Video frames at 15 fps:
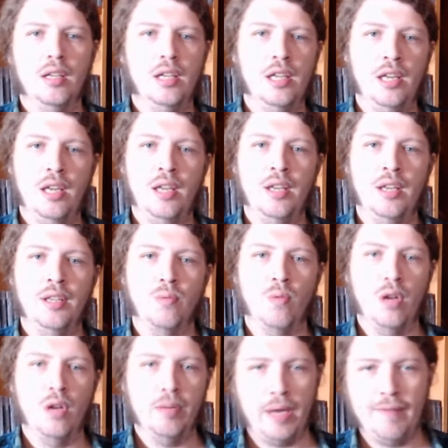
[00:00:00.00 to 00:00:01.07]
is
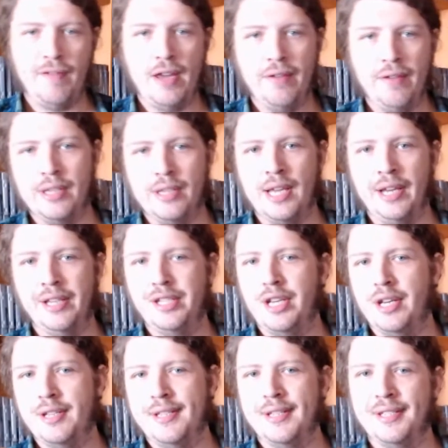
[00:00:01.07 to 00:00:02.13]
one of my favorite Sega
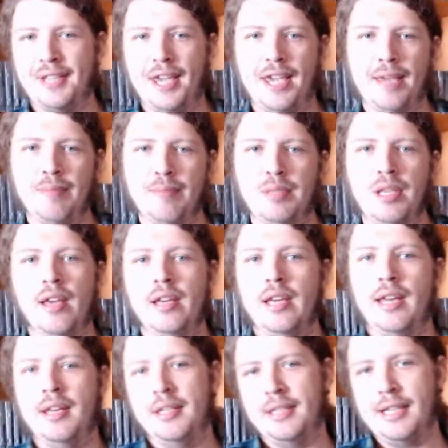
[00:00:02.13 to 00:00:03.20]
Genesis games,
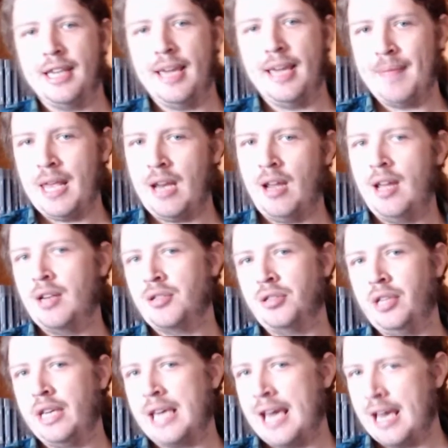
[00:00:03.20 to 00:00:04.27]
and it's a game that I
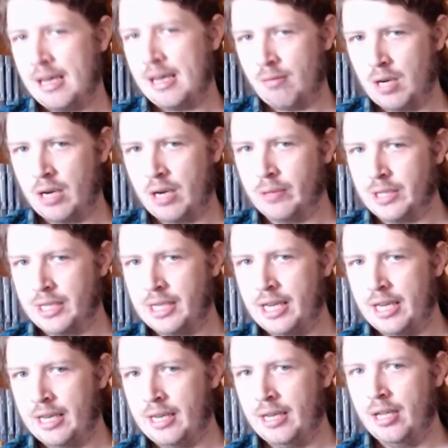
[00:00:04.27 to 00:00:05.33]
actually had when I was a
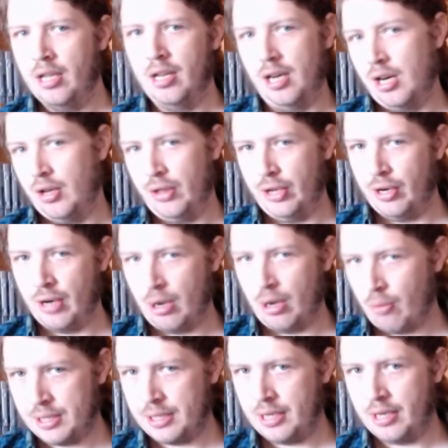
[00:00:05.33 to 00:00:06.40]
kid. Although I
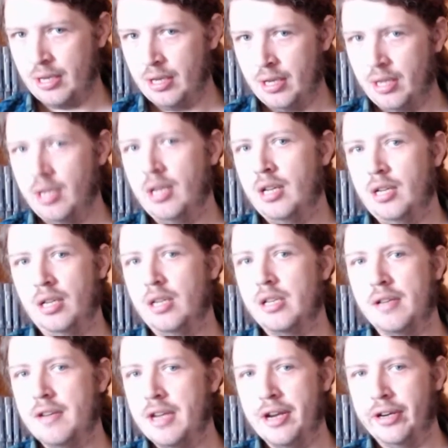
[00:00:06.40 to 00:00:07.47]
wasn't
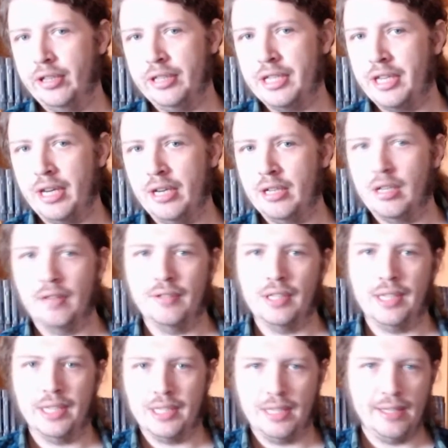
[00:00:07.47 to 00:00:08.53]
nearly good enough to
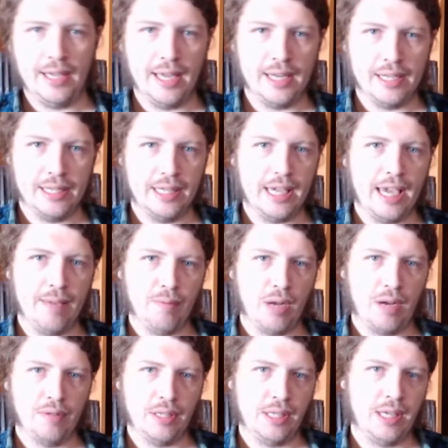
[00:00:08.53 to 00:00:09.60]
get to the end of the game when I
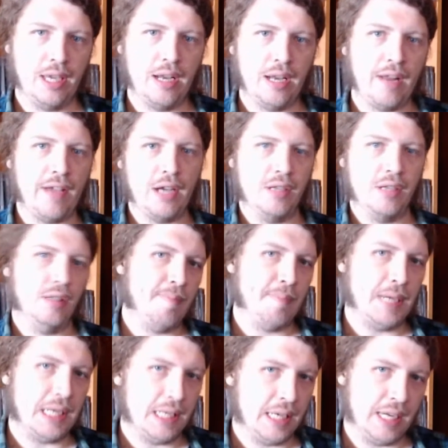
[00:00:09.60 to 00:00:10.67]
was a kid, I've actually
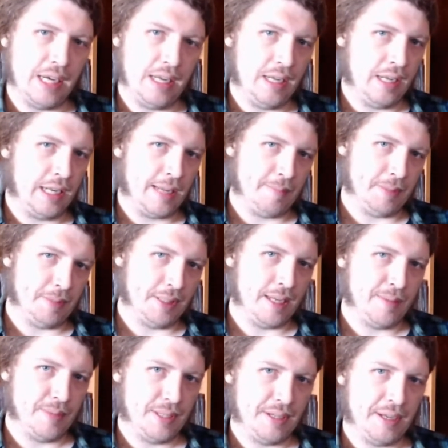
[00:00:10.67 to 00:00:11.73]
beaten it a couple
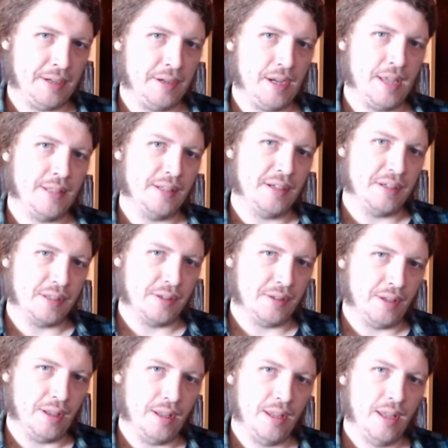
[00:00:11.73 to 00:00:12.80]
times now as an
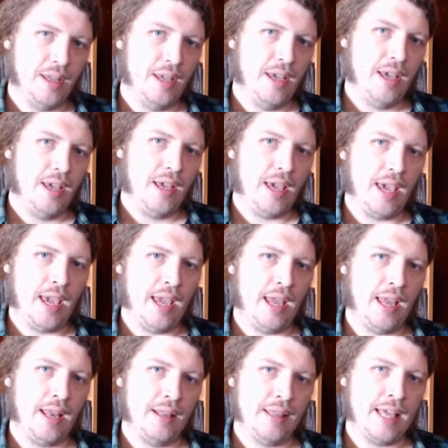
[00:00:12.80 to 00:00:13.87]
adult.
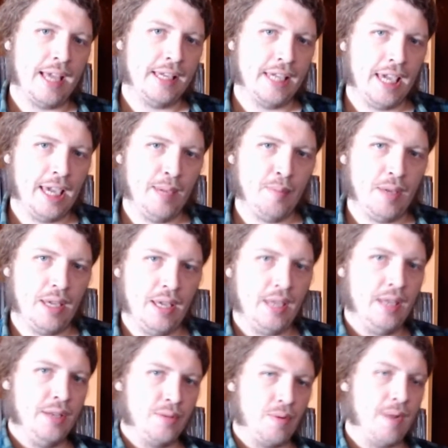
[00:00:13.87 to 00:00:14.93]
And that game
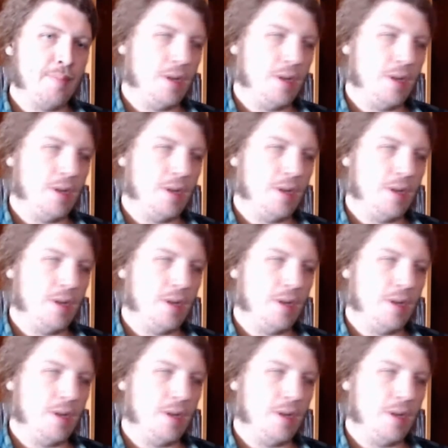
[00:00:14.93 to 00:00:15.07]
is right